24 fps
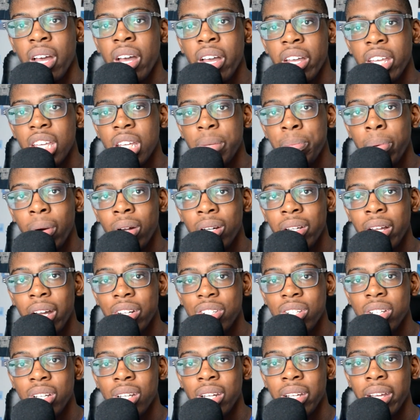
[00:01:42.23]
you're probably
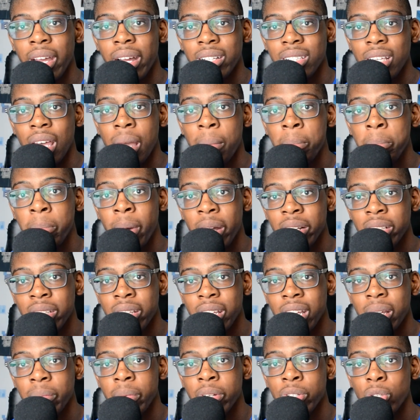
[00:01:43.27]
actually going to get a better
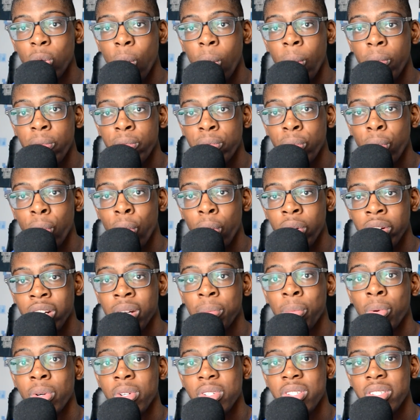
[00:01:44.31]
image overall and a
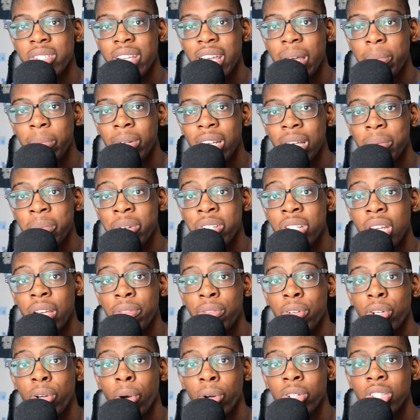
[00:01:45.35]
more stable image if
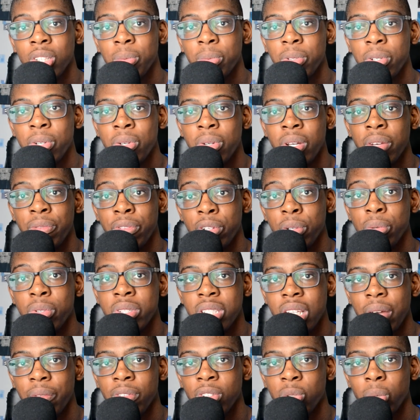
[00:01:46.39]
you use
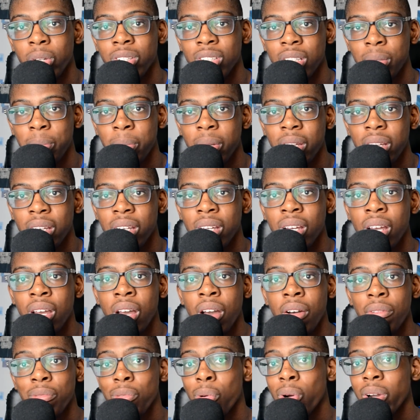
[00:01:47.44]
720p
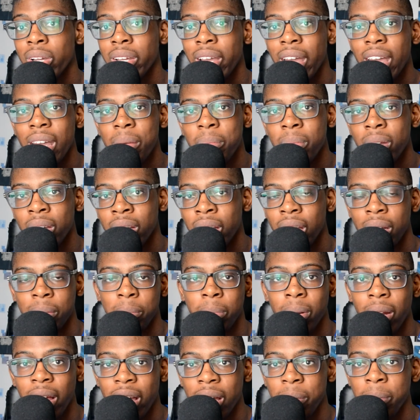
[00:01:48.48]
for gaming and
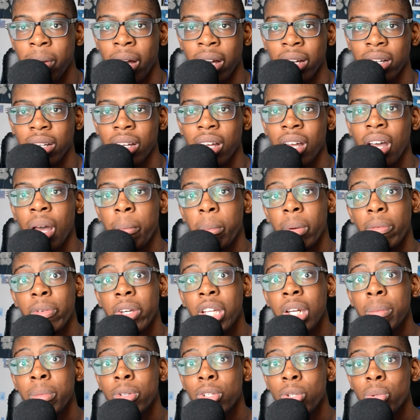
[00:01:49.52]
playback. But if you're
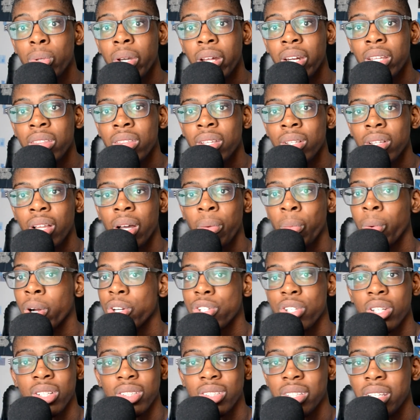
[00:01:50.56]
going to be doing anything like
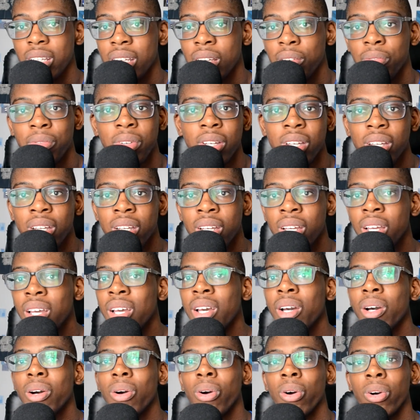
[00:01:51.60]
watching TV,
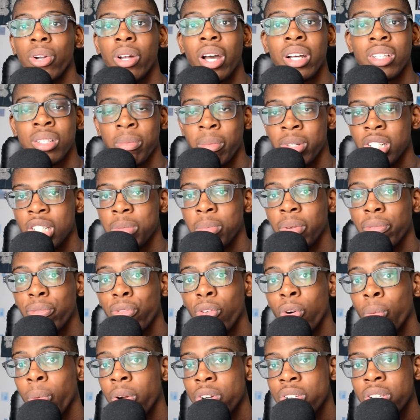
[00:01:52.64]
or as I mentioned
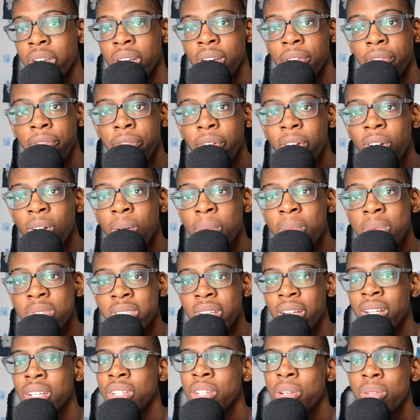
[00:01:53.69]
before, watching any films,
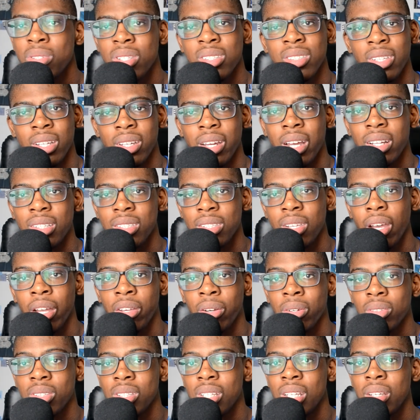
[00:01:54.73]
then using 1080 on
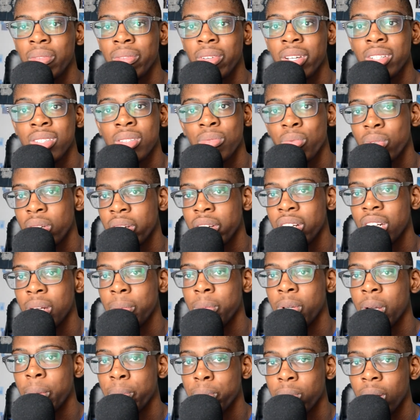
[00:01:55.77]
your TV isn't really going to
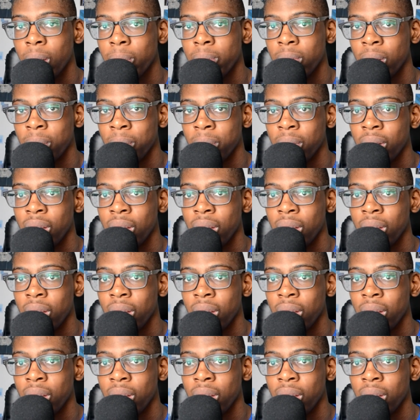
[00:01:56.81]
be a problem.